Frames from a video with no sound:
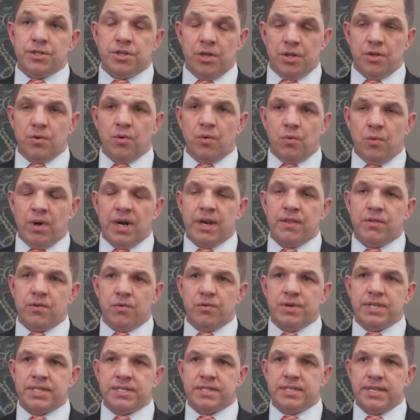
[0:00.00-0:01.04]
So one of the
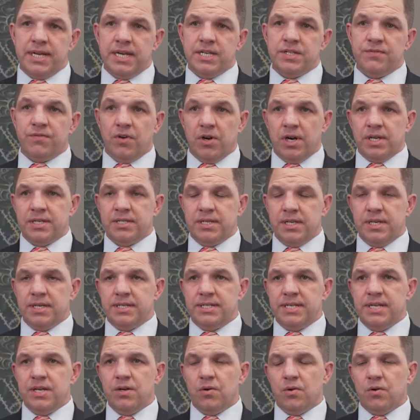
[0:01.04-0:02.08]
risks is
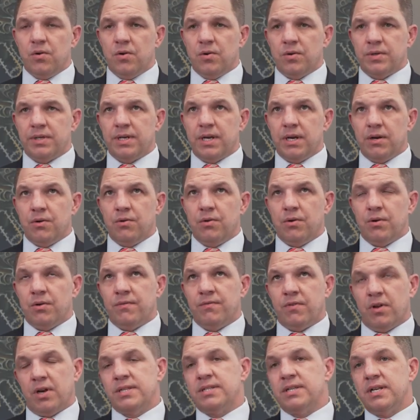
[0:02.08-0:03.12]
volatility, or
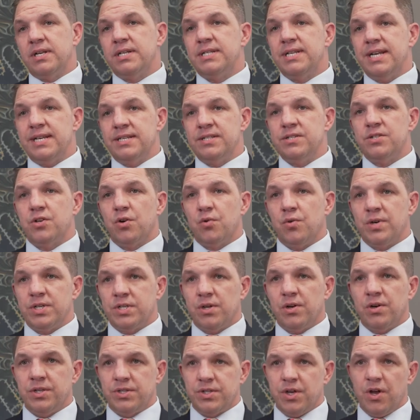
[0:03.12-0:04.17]
volatility isn't a
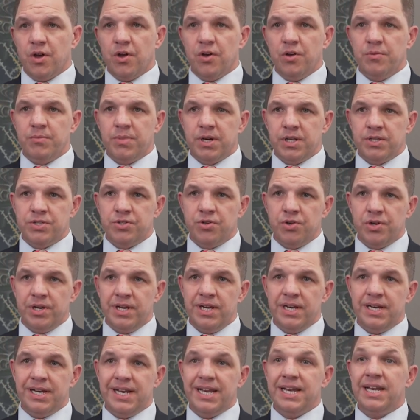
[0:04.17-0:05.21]
risk on its own, but it's
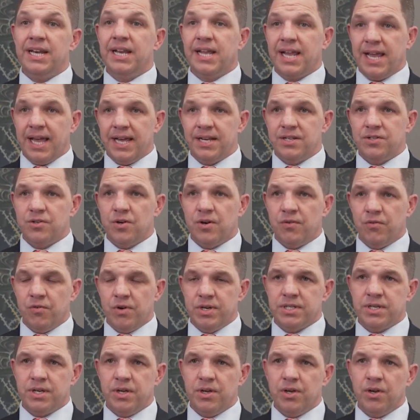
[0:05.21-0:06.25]
certainly an indicator of
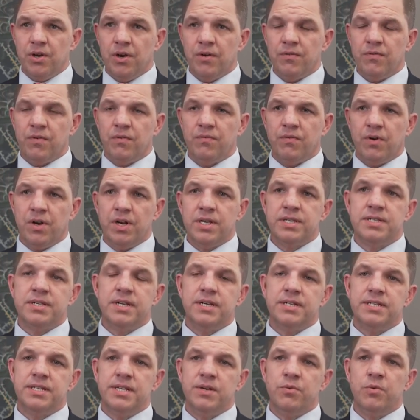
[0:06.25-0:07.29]
risk. You know,
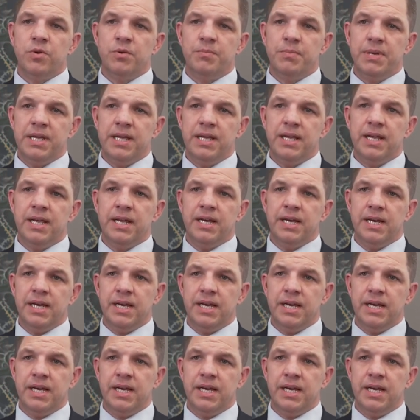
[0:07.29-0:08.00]
volatility would be an